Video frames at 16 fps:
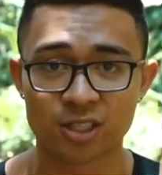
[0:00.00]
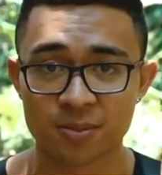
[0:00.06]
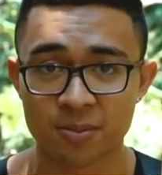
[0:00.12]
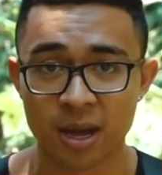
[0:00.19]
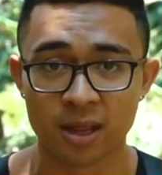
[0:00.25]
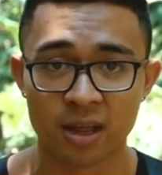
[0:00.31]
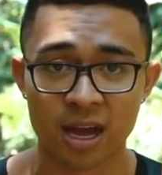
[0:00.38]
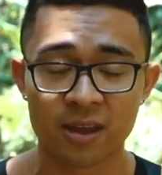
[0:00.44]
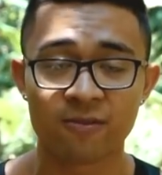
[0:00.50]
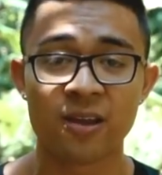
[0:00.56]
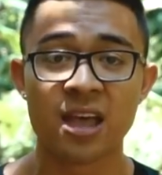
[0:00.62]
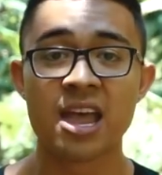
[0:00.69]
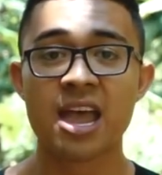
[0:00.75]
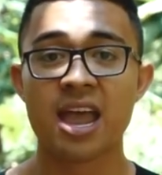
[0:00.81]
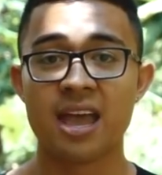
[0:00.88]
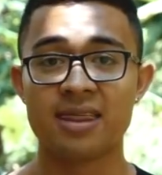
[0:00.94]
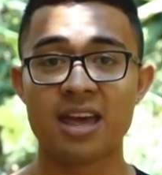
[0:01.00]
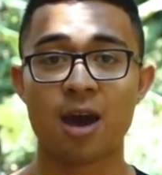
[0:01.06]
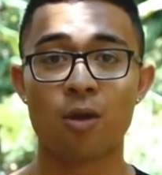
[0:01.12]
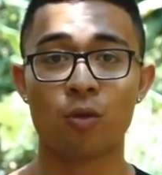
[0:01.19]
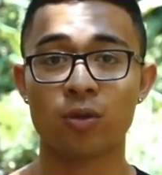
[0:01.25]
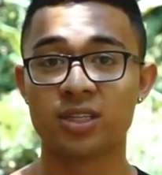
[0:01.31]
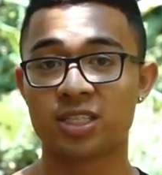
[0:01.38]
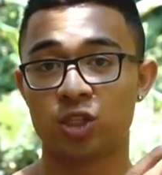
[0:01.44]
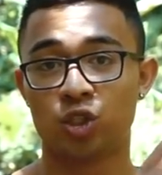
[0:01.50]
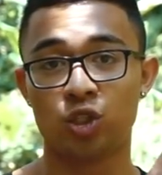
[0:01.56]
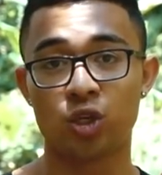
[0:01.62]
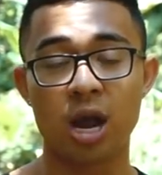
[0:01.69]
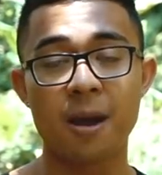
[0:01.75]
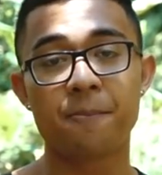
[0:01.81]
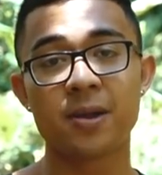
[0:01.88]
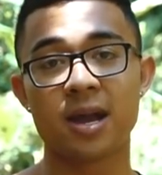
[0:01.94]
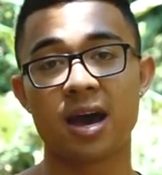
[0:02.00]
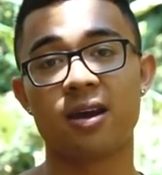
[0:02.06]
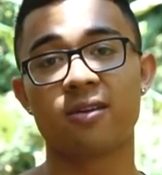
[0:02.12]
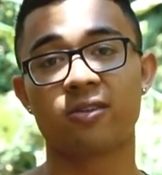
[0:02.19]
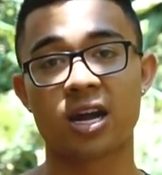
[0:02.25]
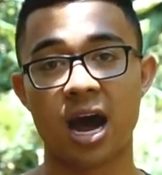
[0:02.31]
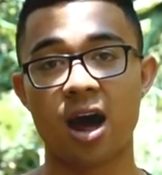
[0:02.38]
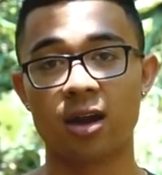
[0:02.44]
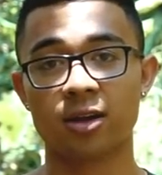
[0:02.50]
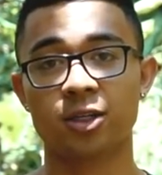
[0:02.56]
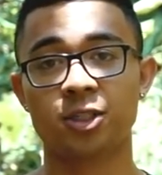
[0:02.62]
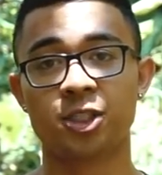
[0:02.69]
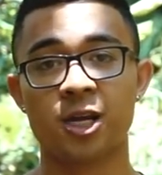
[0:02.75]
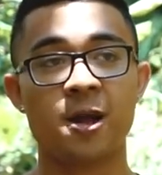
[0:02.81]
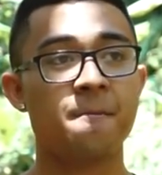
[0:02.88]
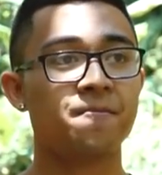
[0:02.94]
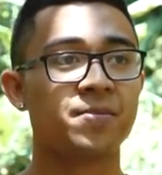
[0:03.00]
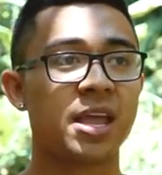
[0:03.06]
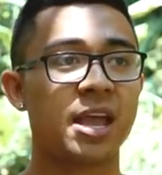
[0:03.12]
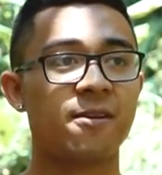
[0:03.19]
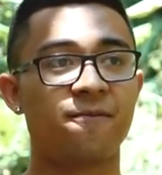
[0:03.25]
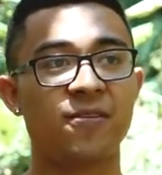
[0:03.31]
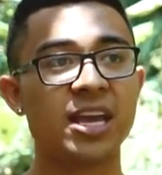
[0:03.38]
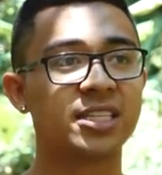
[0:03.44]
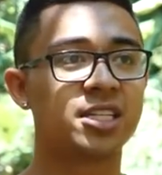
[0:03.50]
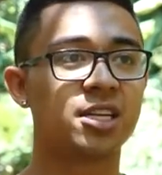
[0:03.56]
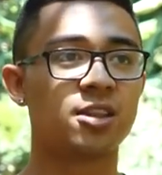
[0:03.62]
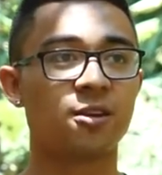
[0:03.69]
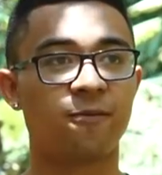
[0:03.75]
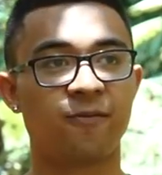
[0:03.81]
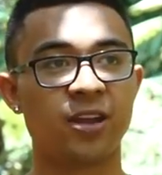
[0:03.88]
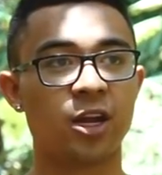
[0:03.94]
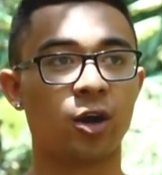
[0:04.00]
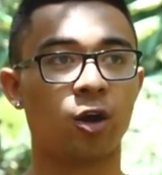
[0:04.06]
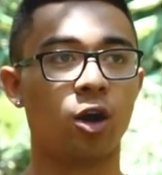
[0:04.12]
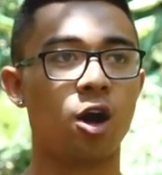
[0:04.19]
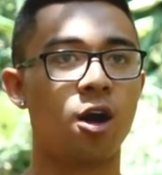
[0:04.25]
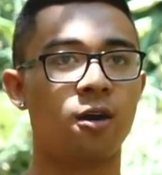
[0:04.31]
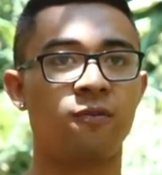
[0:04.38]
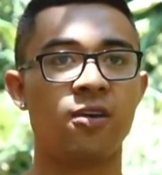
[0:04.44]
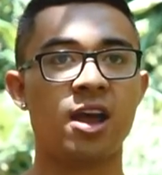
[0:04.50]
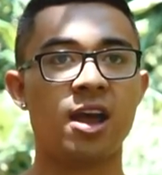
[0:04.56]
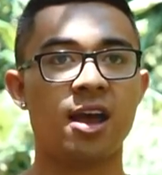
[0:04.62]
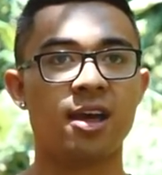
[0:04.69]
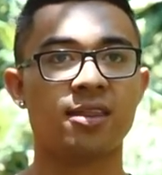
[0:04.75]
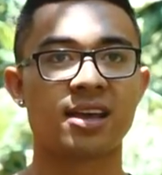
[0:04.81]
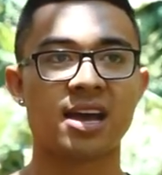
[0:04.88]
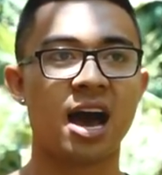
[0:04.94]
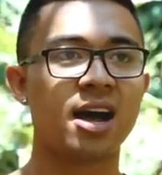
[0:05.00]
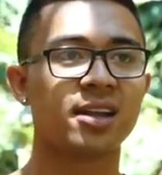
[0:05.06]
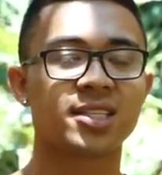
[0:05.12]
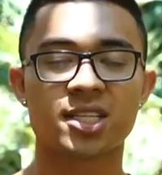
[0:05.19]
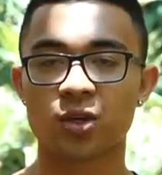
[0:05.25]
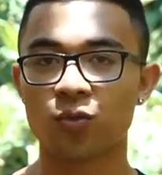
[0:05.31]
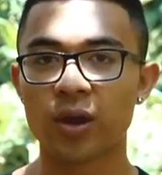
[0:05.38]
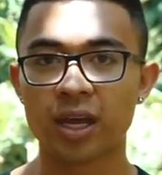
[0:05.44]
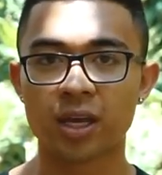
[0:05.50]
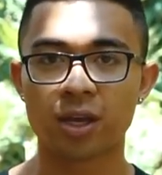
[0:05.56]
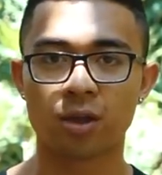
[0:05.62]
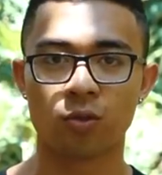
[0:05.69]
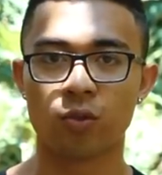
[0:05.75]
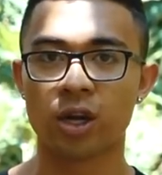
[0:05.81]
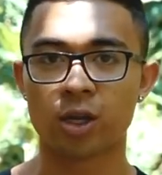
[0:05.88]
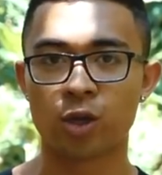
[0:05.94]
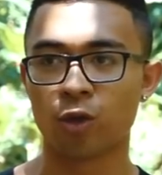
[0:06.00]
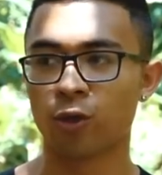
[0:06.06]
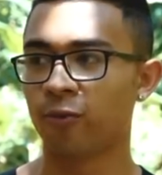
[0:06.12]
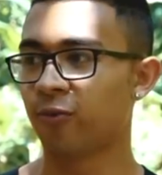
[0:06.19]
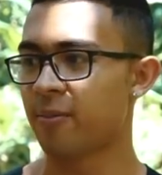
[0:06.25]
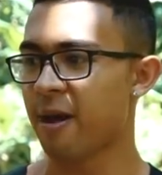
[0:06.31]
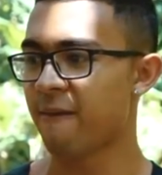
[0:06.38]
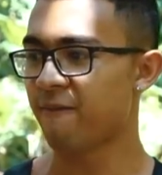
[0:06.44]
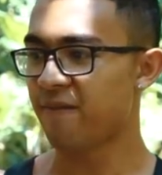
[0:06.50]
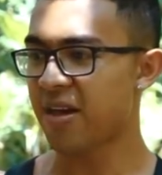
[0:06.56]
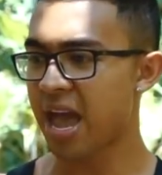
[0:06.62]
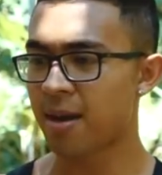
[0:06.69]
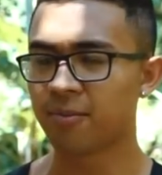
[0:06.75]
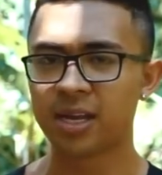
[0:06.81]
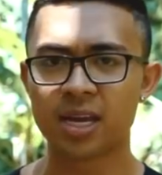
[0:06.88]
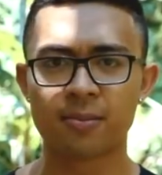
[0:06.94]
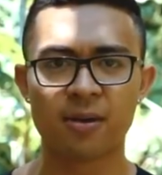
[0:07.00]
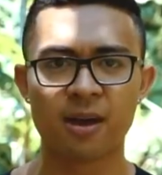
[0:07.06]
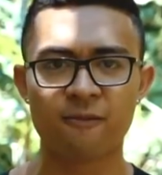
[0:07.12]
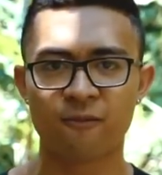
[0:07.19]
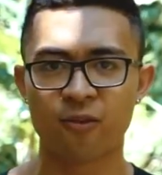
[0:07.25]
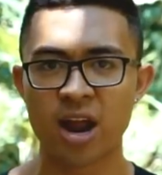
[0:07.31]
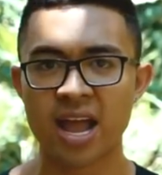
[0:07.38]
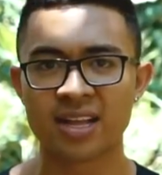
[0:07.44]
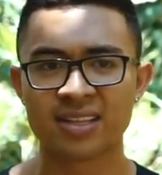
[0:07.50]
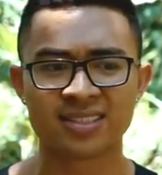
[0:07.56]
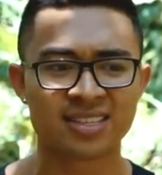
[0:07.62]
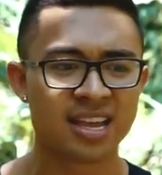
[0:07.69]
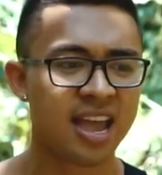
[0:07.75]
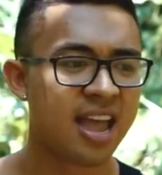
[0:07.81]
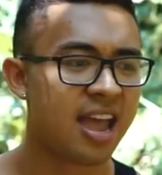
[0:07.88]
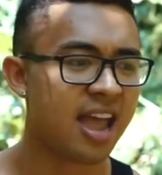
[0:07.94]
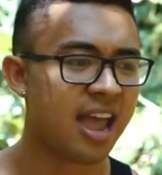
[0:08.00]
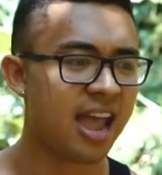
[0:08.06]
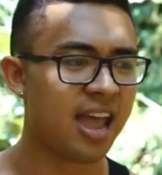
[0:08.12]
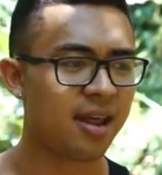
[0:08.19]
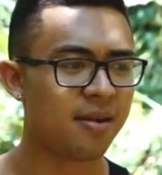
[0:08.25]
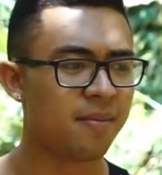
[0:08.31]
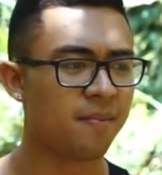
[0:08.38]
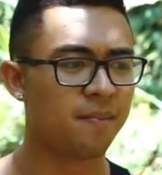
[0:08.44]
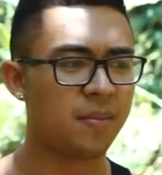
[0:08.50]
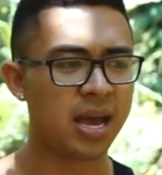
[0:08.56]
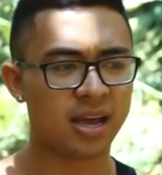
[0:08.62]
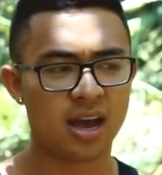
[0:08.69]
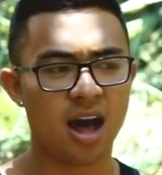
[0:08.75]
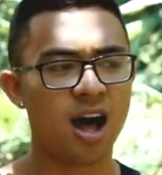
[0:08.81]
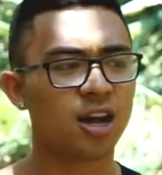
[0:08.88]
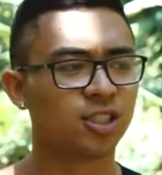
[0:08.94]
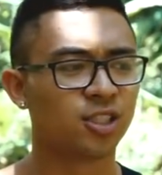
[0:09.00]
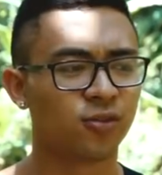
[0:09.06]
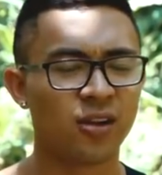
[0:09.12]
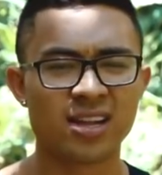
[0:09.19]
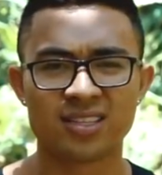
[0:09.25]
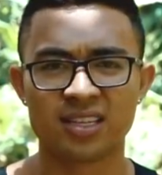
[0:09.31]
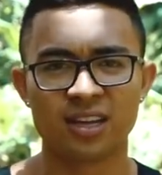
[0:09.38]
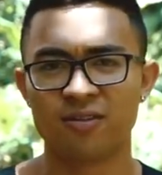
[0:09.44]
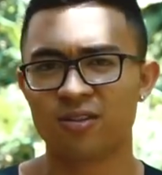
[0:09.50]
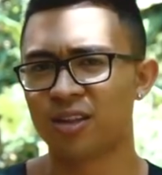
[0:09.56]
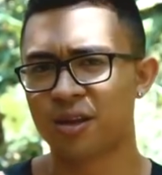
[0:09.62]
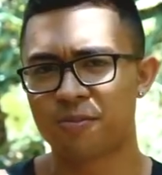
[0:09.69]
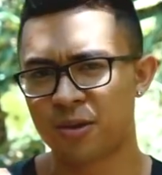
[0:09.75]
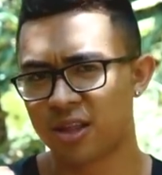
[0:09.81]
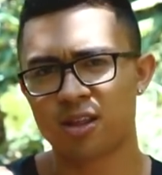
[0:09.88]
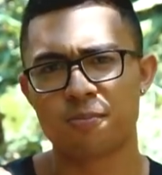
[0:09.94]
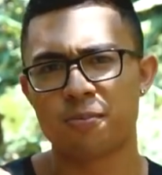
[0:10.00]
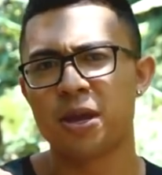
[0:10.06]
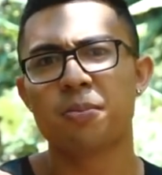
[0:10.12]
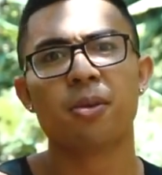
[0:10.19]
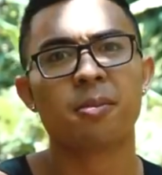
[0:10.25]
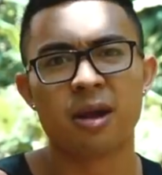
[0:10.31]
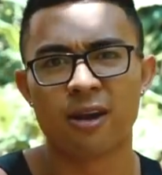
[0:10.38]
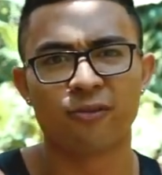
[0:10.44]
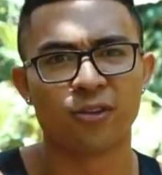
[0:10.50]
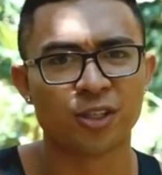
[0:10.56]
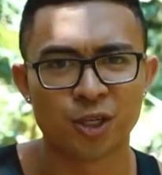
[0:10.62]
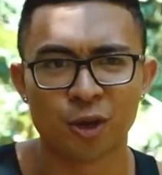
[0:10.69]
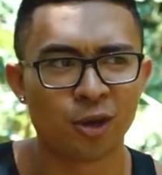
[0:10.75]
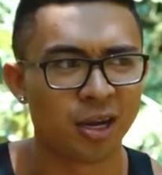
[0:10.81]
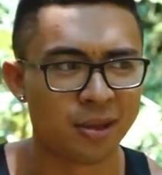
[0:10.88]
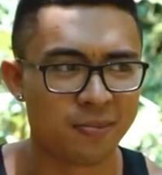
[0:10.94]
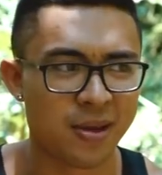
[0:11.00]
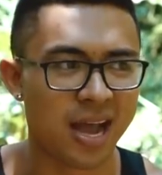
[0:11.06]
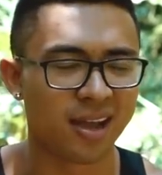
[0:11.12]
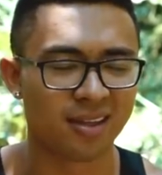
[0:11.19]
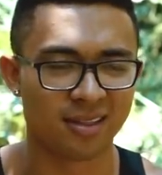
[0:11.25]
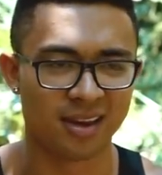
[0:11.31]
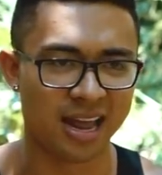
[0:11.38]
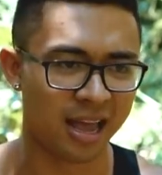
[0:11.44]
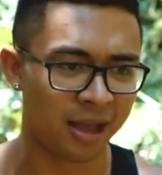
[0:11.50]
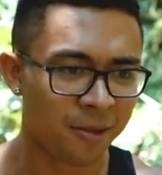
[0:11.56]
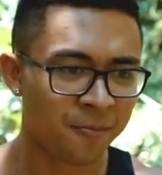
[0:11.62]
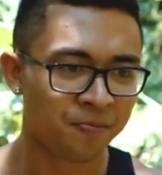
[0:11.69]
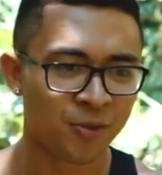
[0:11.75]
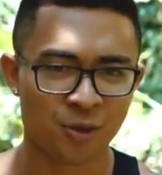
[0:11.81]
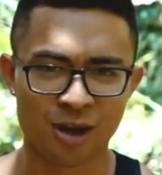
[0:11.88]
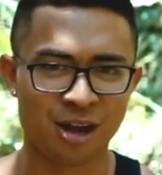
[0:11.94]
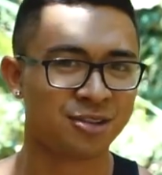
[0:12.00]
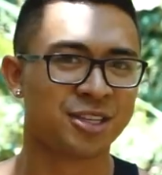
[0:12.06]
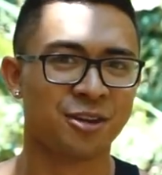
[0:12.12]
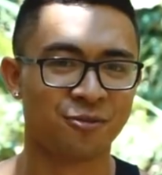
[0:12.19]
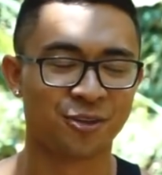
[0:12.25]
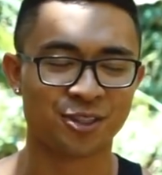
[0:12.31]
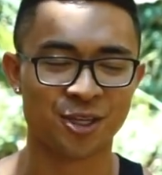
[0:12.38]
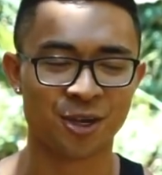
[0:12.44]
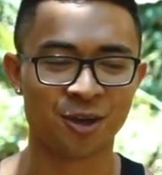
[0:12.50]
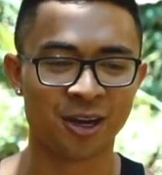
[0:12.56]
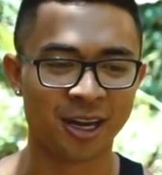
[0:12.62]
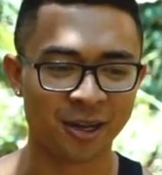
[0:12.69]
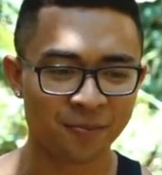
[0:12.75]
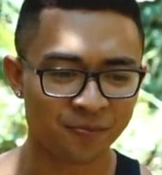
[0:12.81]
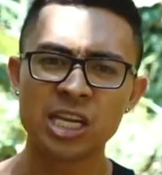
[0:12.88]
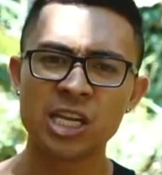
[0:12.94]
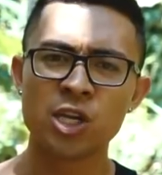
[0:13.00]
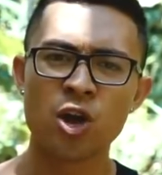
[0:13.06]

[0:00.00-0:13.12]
fears in my life. And that was dropping out of college and facing the fear of the constant ridicule from my family and my friends and my college friends and even like the people in my fraternity back in the day when I was in a fraternity.